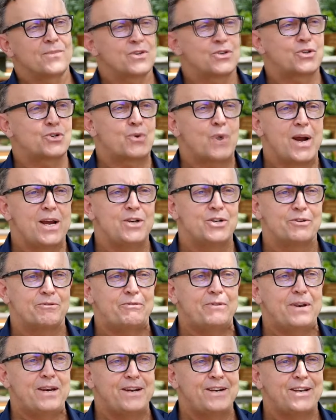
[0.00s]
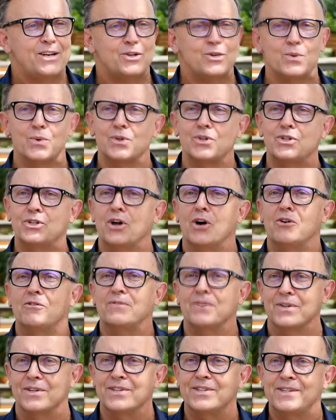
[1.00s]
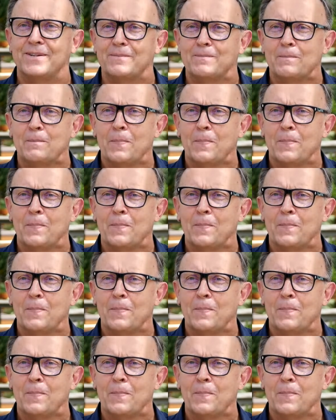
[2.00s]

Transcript: strange affinity towards dolphins.